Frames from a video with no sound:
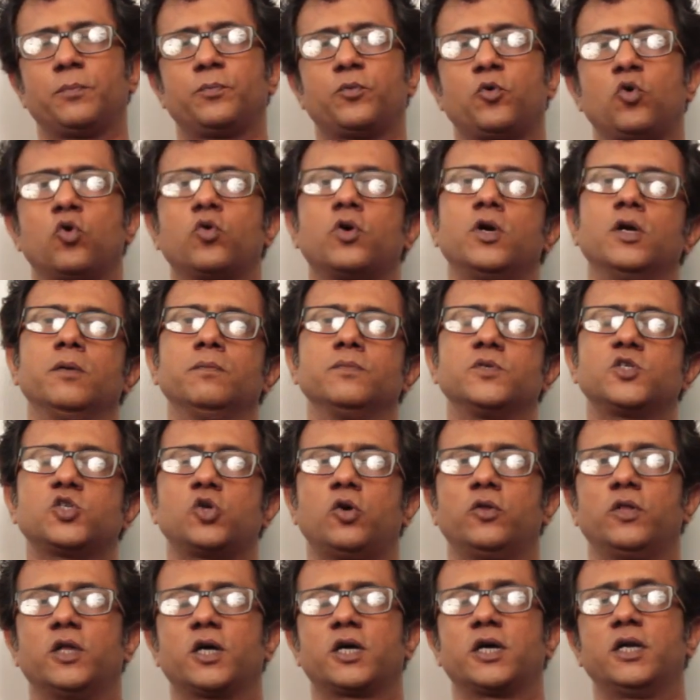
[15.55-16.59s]
programs
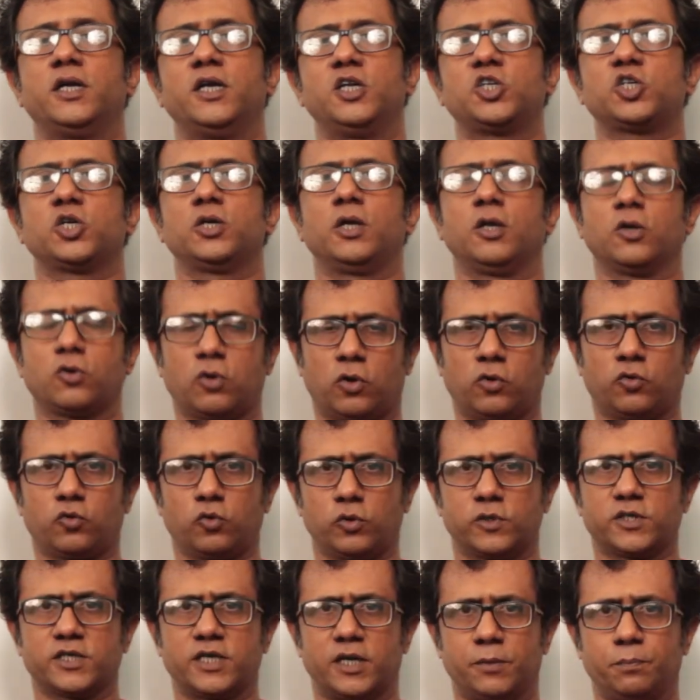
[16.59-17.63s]
on the conditional control
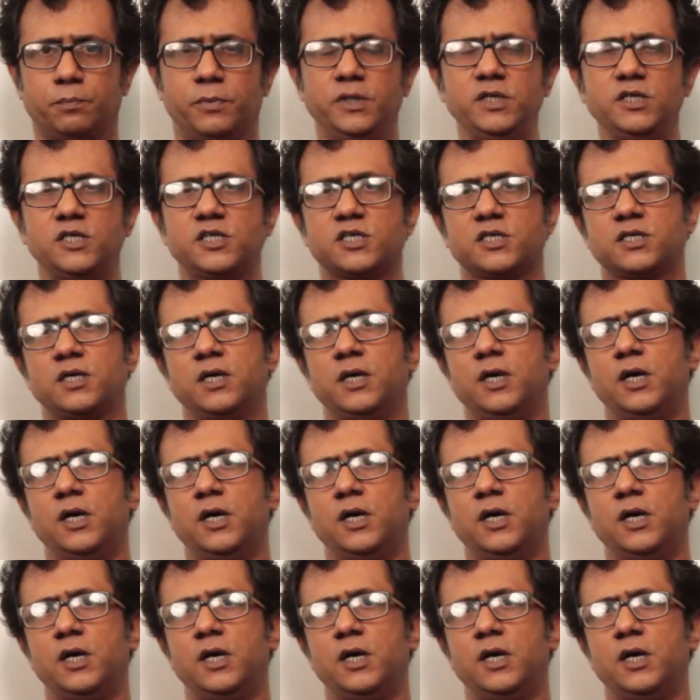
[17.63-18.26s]
statements